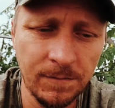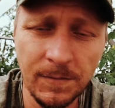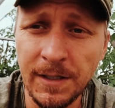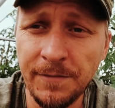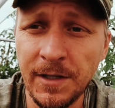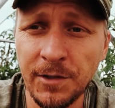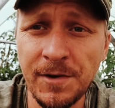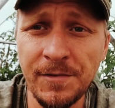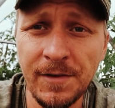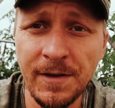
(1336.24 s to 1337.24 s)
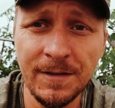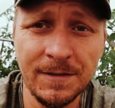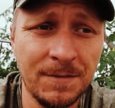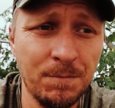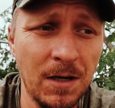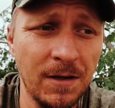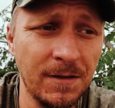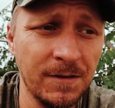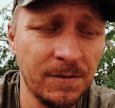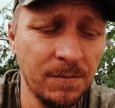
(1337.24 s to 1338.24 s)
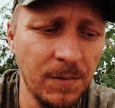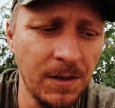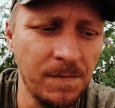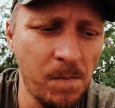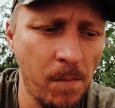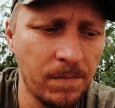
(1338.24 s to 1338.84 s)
leafy green things, bugs, but